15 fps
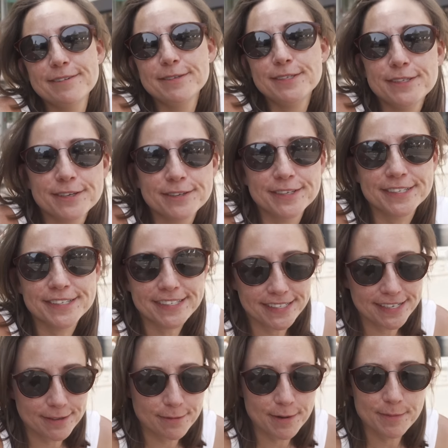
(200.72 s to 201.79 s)
It was so good to
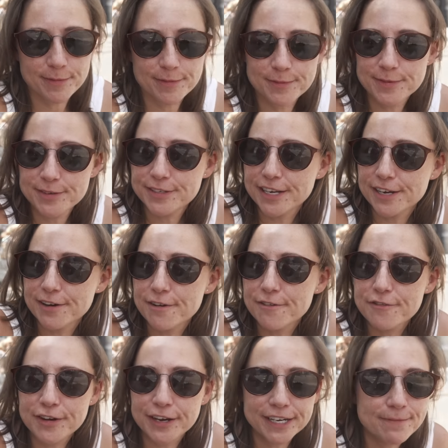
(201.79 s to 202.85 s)
see the women set
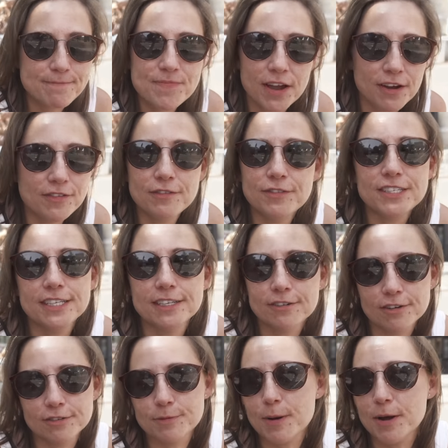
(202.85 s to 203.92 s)
off. Like I've never seen a
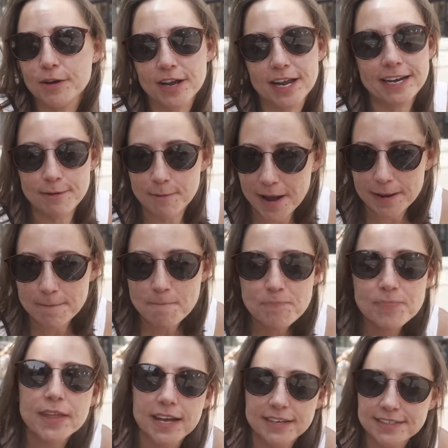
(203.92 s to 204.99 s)
grand depart anyway,
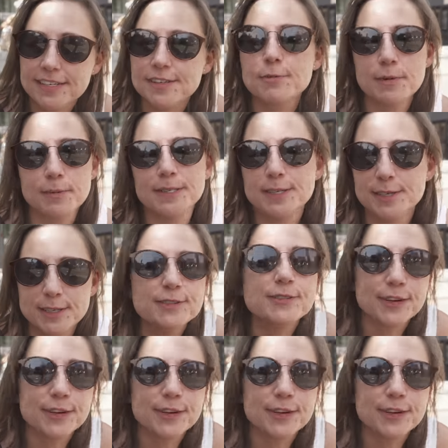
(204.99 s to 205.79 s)
and to see the women do it.